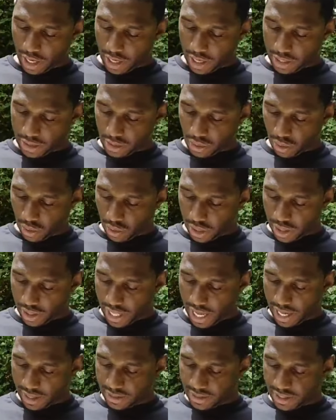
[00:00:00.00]
as
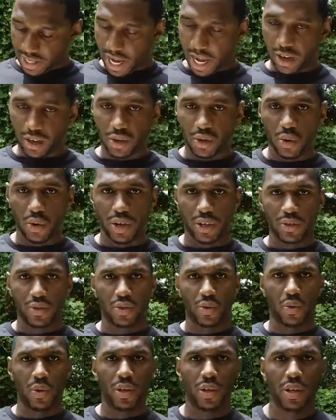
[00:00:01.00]
on that side according
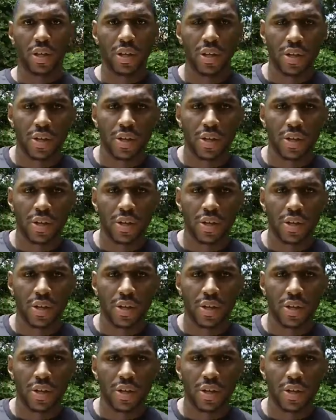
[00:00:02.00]
to it."